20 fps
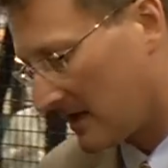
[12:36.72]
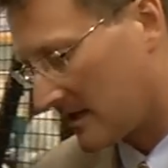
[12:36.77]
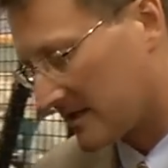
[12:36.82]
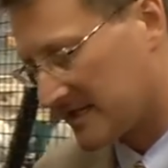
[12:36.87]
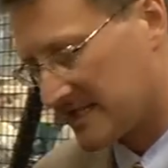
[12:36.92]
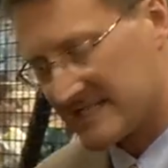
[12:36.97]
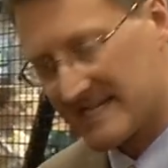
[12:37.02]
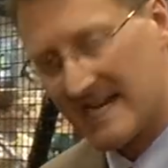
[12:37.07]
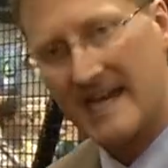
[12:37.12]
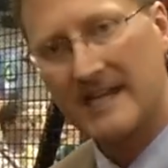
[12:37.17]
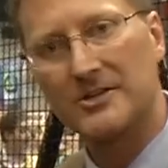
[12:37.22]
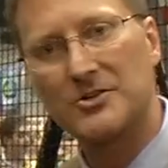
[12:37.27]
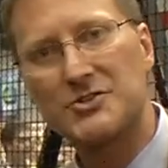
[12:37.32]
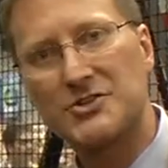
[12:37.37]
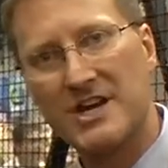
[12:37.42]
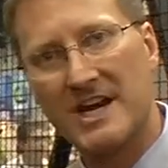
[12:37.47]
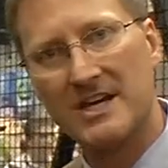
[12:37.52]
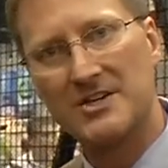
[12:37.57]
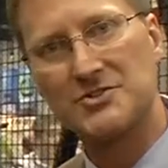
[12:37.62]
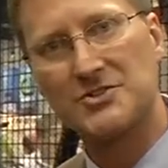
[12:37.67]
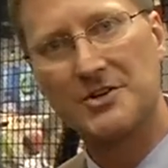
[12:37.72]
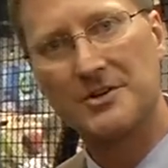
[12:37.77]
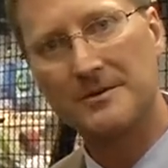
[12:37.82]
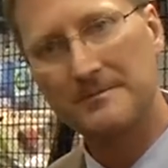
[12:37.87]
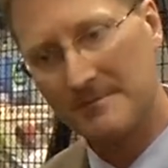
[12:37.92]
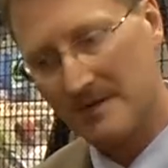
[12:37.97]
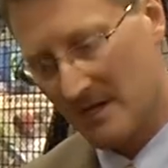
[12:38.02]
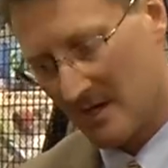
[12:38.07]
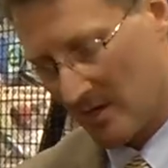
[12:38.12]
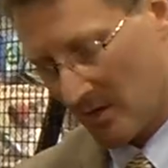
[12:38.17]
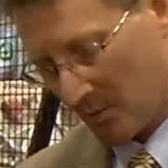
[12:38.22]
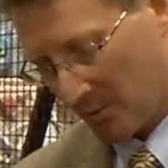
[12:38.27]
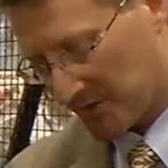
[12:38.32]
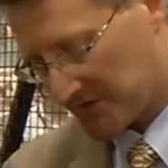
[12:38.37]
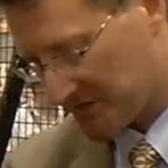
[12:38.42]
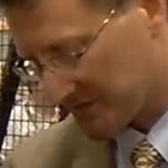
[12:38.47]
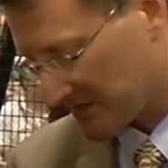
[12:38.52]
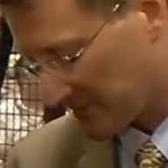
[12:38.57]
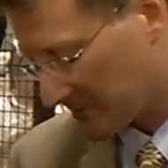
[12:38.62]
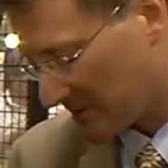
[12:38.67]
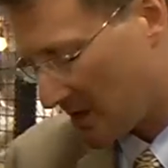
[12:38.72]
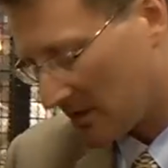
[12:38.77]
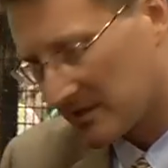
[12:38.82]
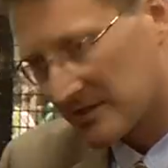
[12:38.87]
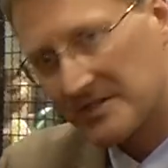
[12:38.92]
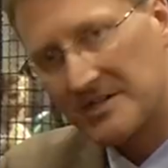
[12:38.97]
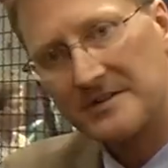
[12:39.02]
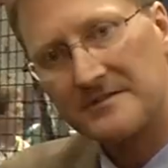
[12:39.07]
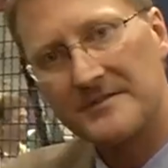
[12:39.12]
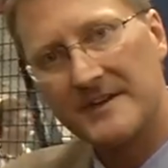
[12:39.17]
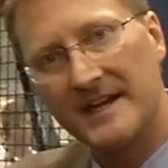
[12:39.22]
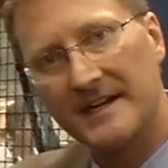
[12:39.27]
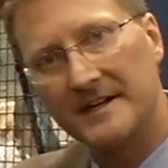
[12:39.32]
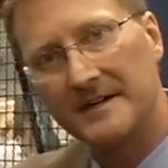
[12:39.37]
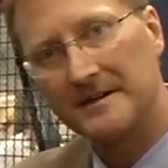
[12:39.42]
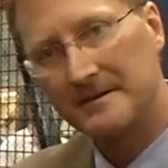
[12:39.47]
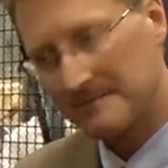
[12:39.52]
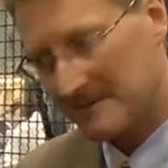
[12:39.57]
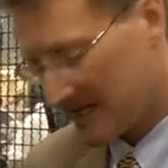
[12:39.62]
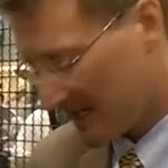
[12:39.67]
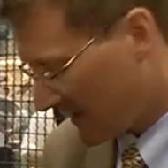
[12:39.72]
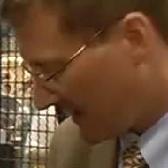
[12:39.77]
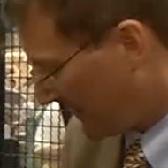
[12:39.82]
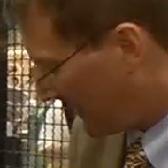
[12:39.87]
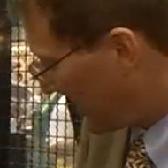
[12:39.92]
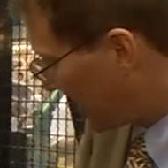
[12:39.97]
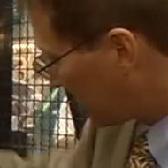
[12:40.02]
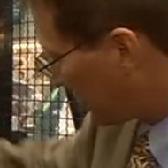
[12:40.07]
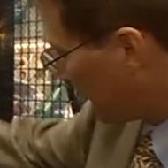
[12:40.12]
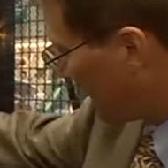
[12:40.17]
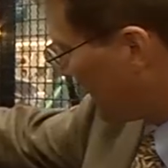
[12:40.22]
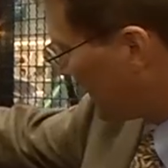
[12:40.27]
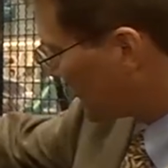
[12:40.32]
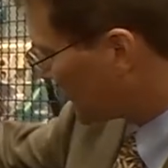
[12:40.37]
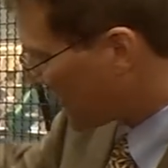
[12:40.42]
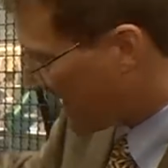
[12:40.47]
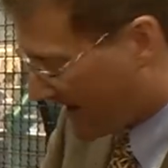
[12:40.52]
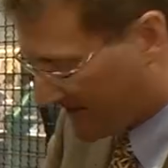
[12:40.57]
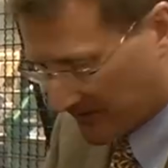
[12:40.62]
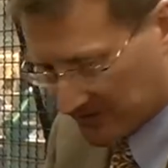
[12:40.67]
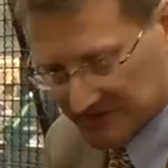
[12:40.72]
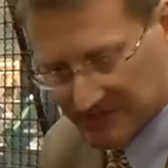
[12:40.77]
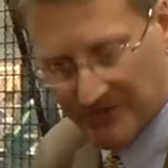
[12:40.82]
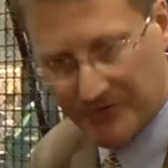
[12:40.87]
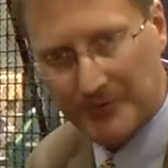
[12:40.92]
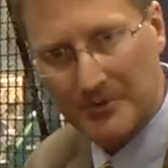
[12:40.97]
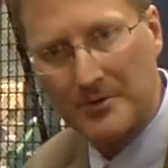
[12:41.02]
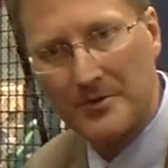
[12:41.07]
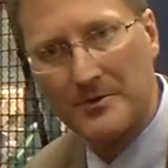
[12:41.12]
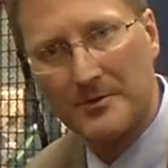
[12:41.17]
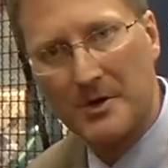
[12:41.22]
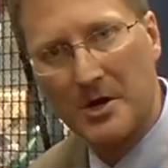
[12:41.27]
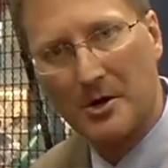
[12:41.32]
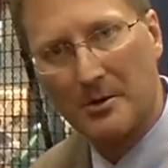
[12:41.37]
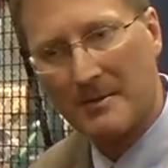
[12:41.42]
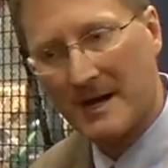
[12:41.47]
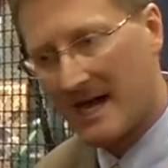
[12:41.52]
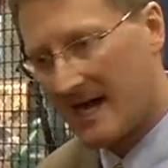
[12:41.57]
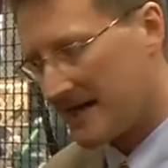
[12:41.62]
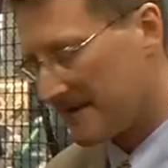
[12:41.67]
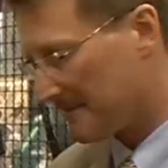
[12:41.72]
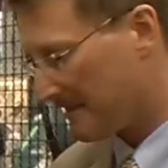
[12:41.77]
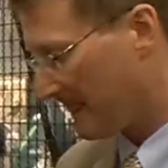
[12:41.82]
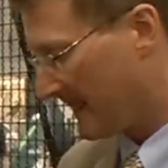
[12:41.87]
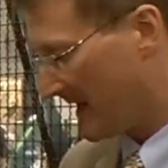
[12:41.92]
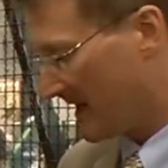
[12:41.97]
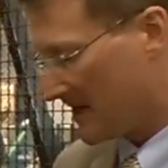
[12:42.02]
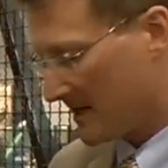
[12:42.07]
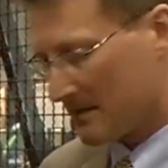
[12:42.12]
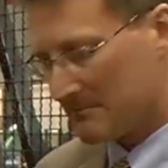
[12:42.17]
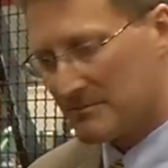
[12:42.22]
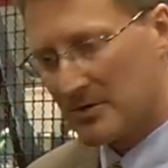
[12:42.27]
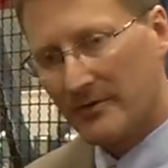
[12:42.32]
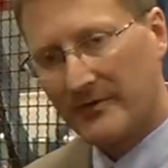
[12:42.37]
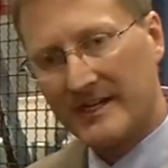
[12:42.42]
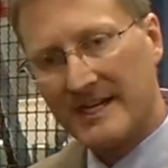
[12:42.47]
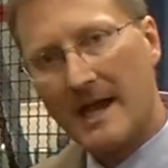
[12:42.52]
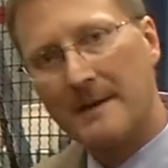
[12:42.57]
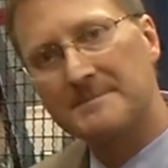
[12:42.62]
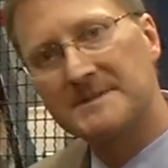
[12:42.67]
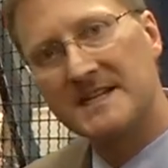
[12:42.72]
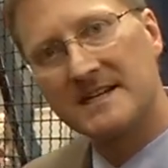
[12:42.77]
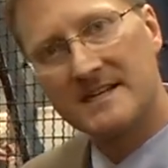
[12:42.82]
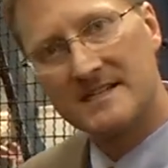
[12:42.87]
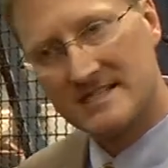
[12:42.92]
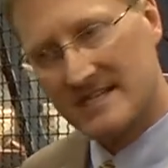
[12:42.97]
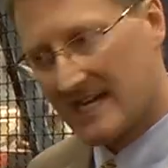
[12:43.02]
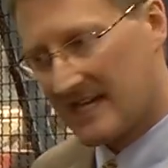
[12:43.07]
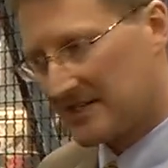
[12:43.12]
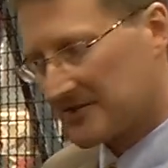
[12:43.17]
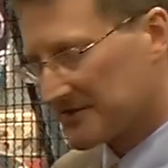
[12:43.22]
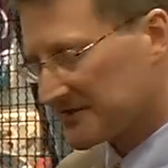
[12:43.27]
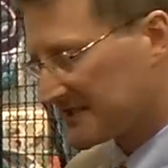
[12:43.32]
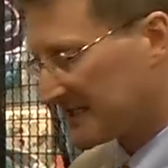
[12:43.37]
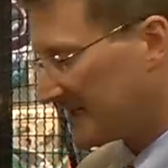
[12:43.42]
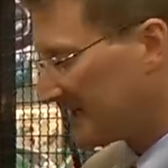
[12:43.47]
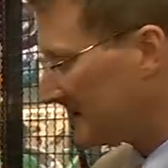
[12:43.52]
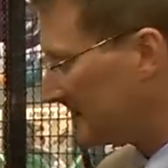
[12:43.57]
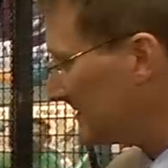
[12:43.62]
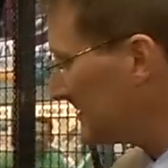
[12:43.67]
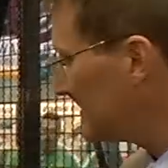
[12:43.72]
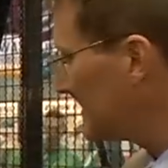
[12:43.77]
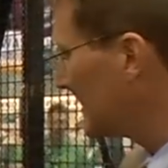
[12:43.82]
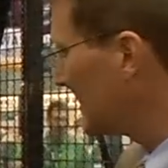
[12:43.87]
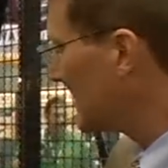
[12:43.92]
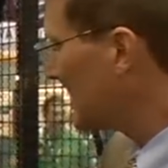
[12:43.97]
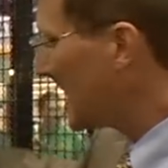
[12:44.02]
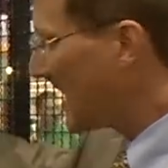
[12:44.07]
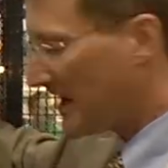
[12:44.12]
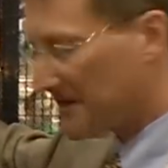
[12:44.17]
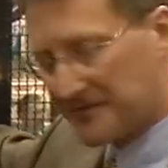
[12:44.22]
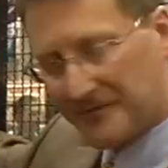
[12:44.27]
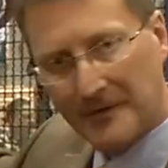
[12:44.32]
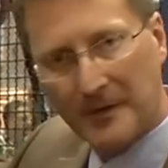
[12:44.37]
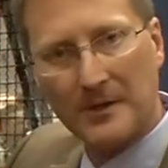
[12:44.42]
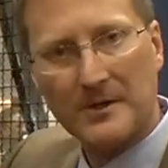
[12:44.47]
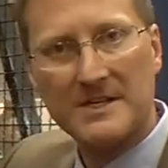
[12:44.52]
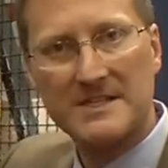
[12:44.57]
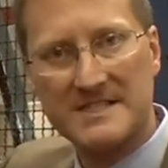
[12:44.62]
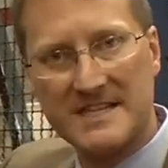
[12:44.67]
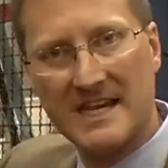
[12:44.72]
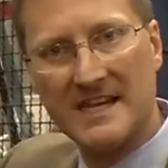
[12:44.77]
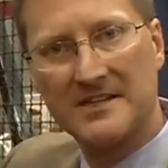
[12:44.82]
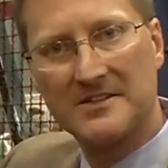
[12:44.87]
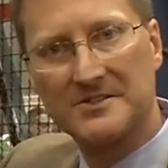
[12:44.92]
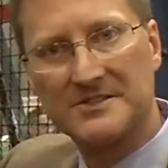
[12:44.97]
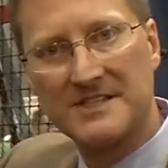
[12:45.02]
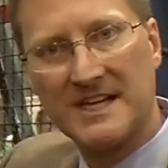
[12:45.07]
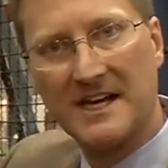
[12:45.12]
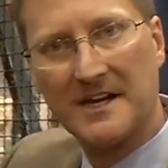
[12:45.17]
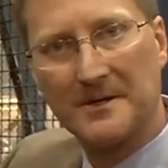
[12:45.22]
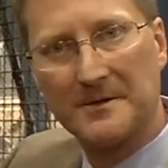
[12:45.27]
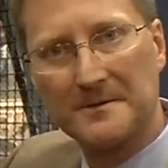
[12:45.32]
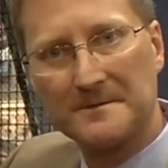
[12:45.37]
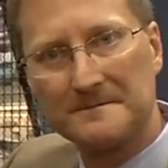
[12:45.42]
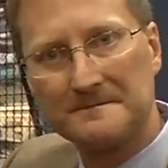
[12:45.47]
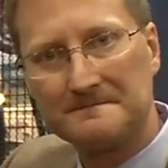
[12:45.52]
our container changer, which is a roller conveyor that travels through the robot, moving empty containers in and full containers out.